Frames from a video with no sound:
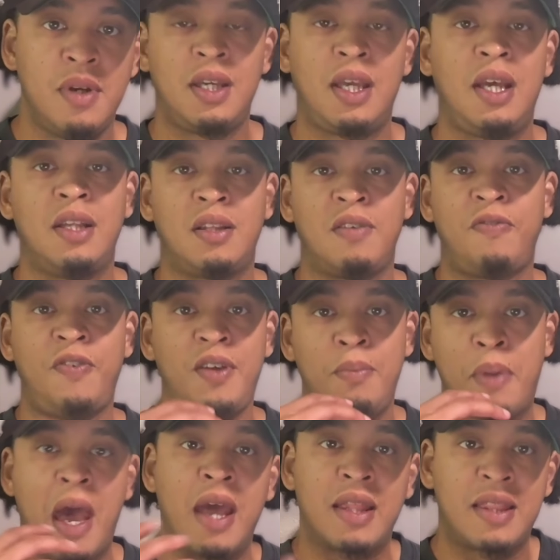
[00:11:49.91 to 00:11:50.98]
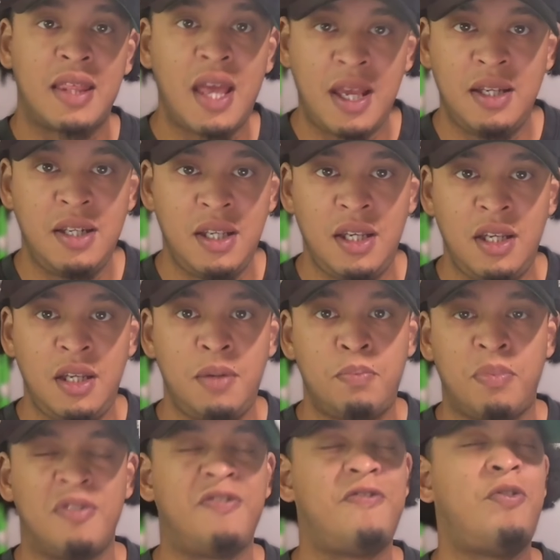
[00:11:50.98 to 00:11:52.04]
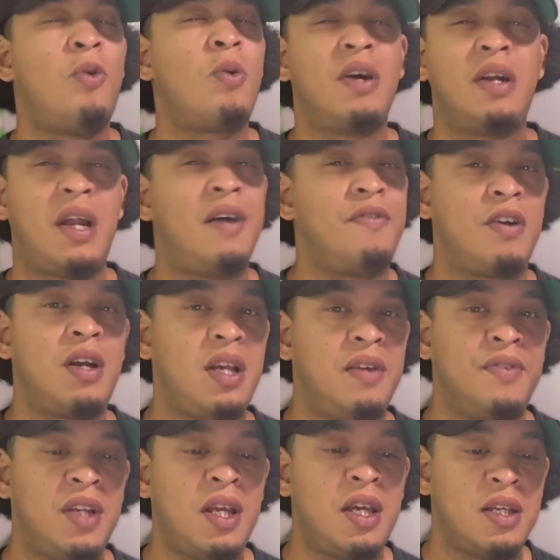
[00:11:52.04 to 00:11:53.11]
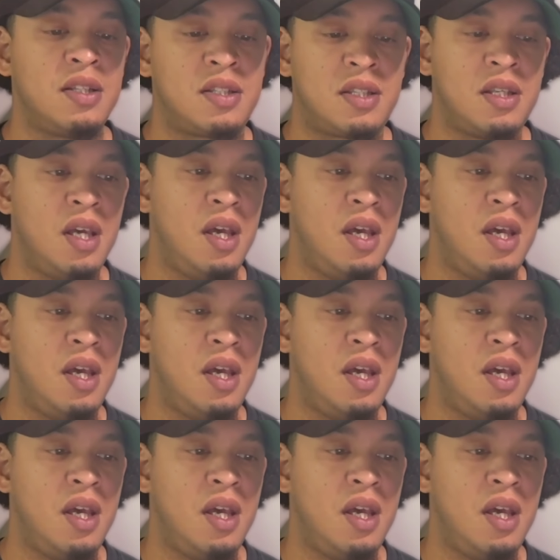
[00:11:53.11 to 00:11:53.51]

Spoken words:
can get the feedback they need before it ever even hits